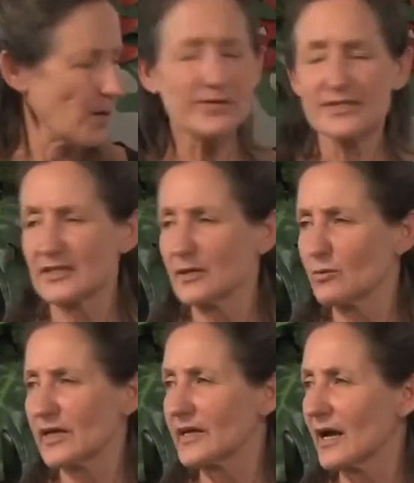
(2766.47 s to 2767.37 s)
obviously
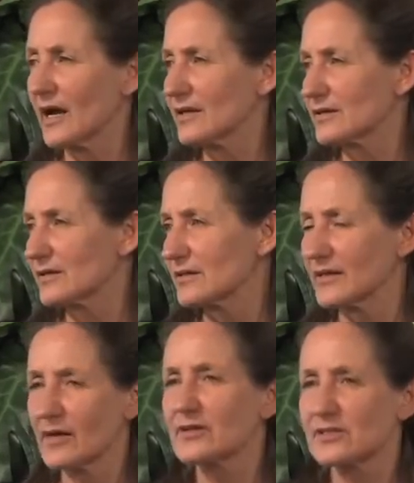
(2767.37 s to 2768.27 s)

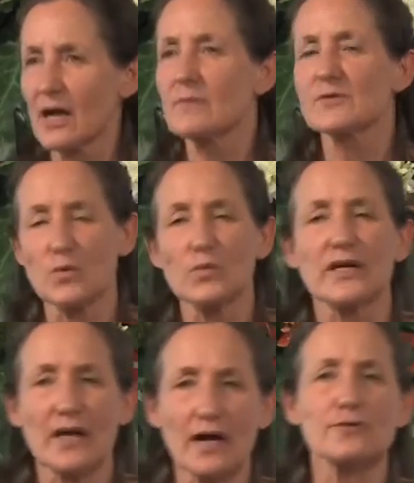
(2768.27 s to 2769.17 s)
there are times when we
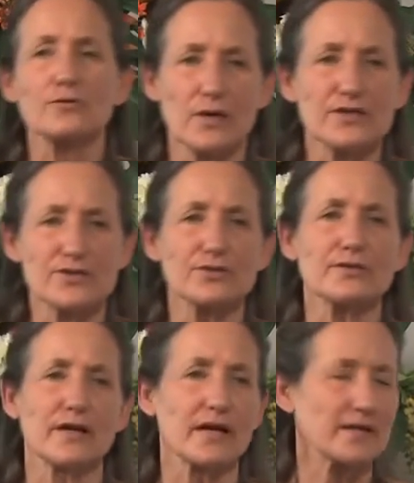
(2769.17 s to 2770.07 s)
can't always
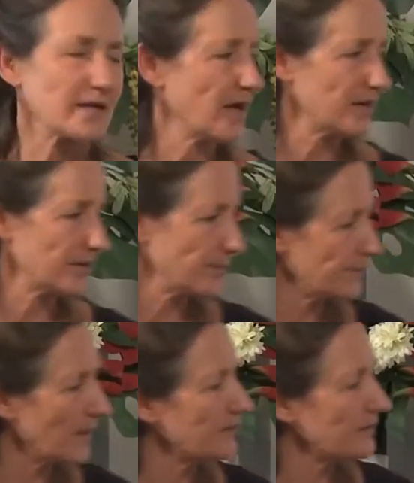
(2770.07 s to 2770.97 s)
do that, and
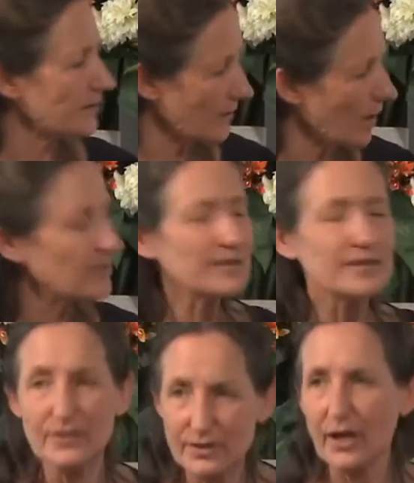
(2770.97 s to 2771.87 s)
the colon
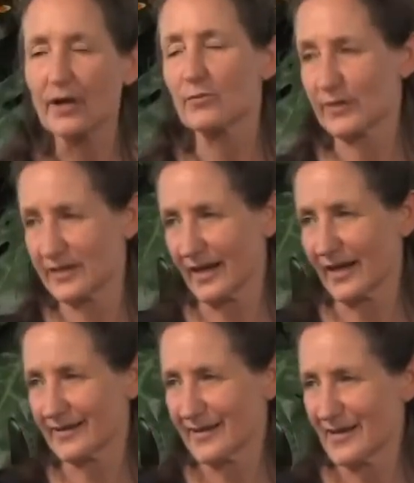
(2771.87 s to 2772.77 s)
can cope with
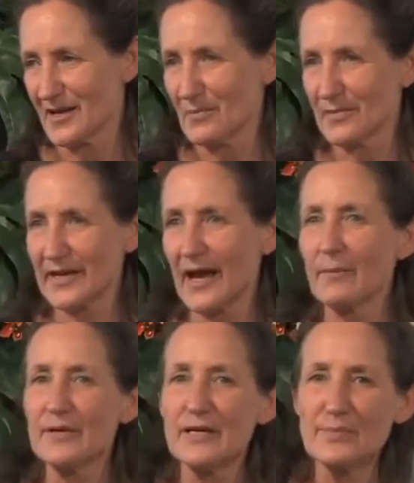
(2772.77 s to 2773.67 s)
that. But how
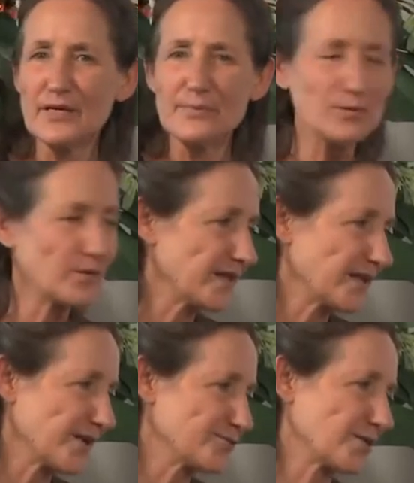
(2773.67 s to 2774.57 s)
many people when
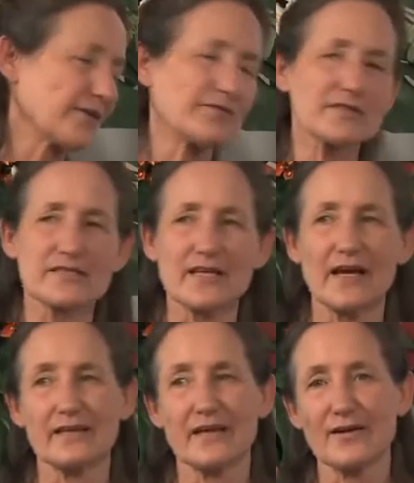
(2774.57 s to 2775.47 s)
they travel
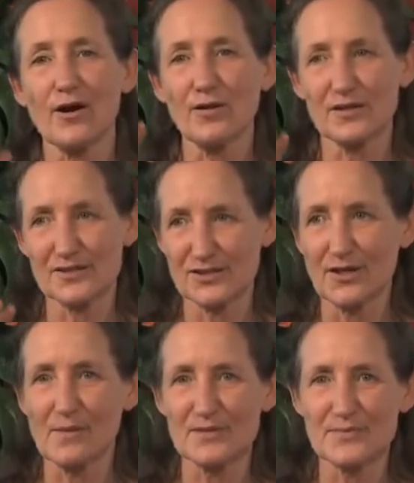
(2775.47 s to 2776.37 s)
say their colon
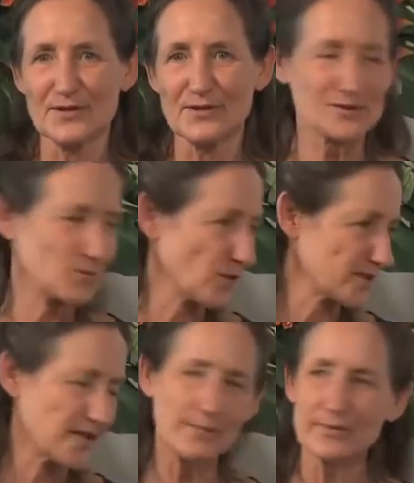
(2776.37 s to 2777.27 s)
stops because
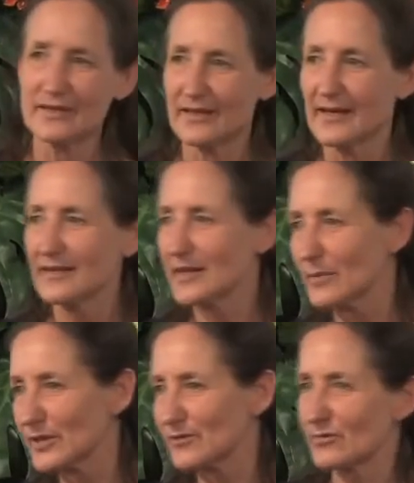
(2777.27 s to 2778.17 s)
what's happened?
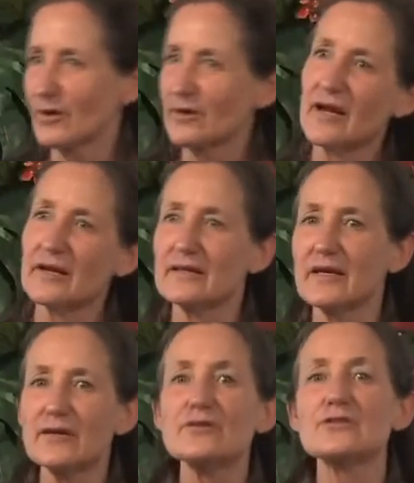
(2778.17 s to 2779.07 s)
They've been thrown out of
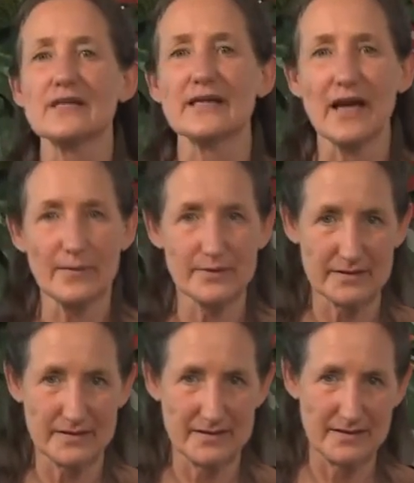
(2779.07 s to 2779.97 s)
their usual habit